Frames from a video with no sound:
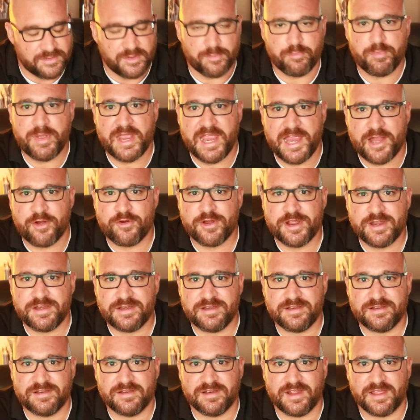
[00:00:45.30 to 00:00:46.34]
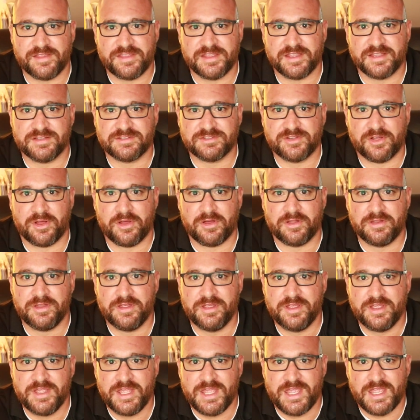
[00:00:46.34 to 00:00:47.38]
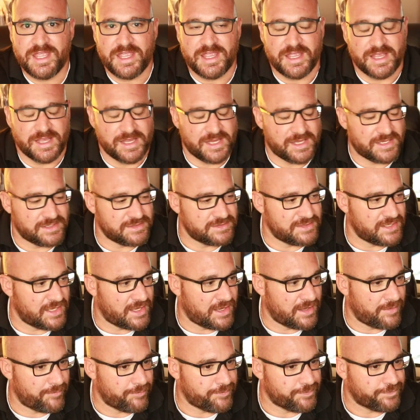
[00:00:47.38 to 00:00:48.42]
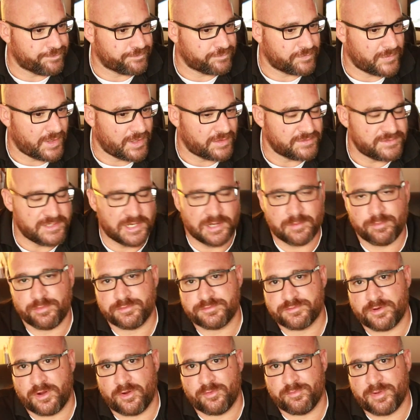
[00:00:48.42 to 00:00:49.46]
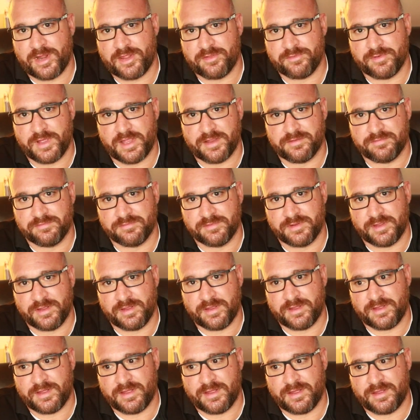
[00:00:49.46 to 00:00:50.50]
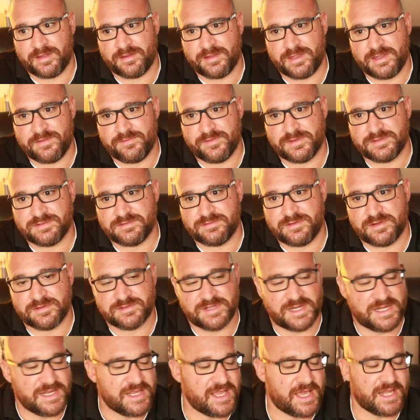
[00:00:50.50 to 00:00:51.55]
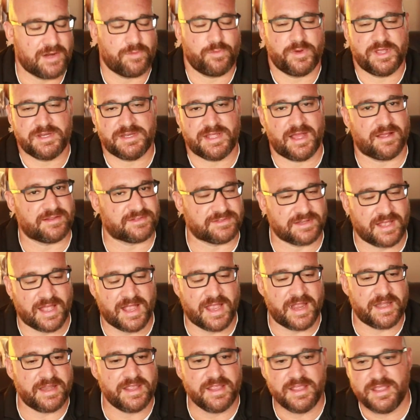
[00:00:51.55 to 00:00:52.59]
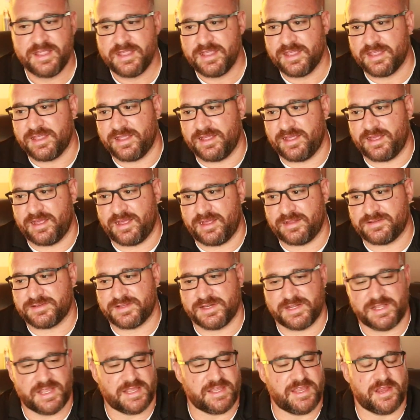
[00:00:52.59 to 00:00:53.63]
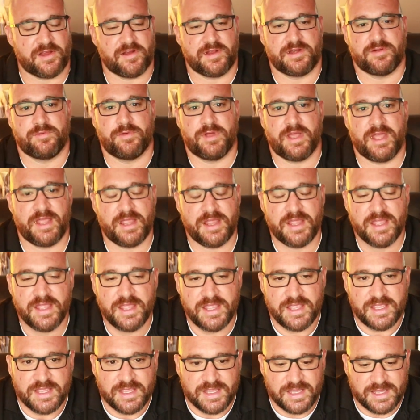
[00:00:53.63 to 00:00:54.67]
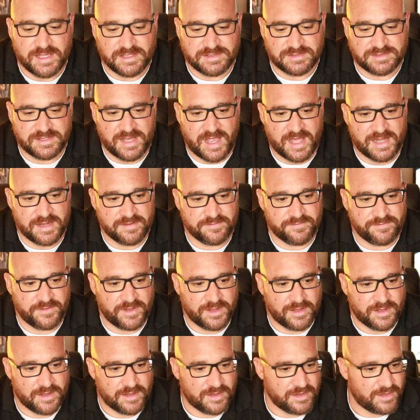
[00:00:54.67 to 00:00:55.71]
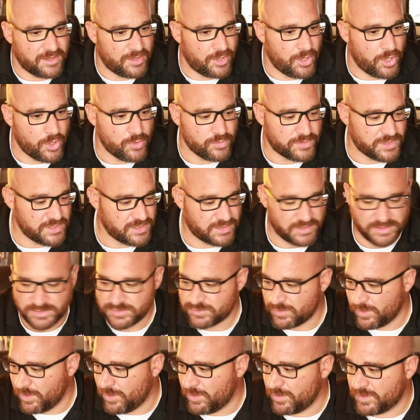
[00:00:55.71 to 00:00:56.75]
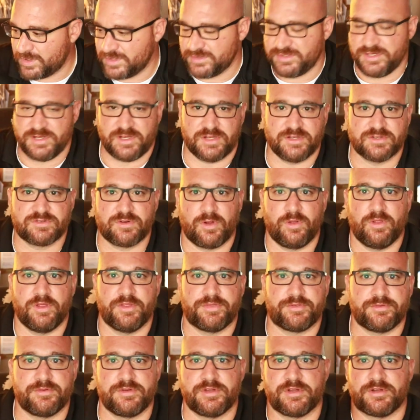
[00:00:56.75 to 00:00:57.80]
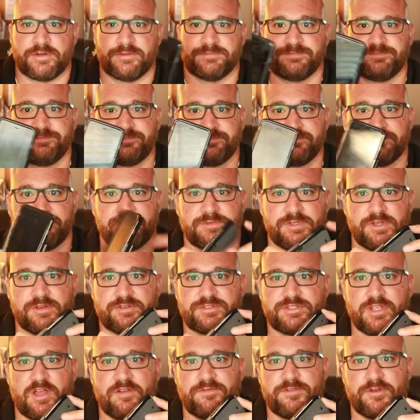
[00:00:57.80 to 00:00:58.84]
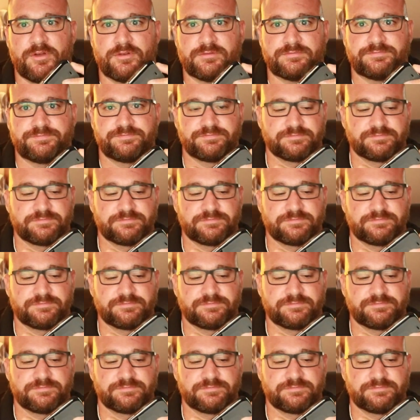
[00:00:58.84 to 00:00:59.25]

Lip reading: Parrot, I think it's called. And terrible drone, by the way. If there's any kind of wind outside, it's going to get carried away. It's kind of a hokey control because you control it through your cell phone.